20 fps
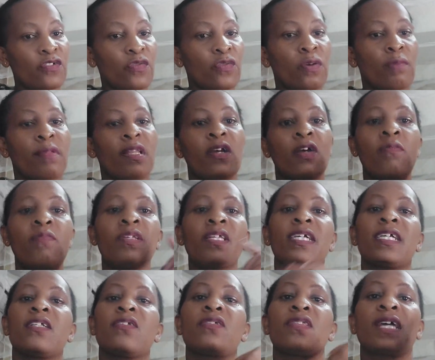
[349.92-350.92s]
your family,
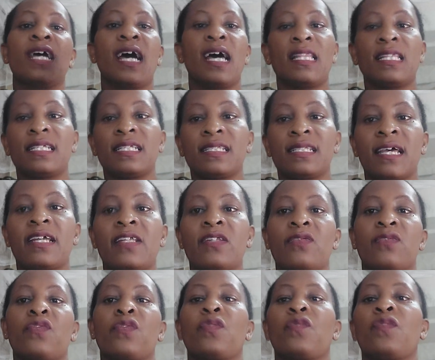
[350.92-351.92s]
communicate to the other
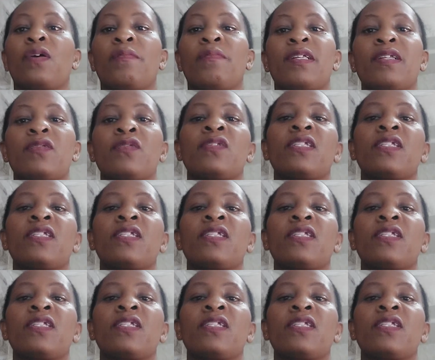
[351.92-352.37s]
side of your family,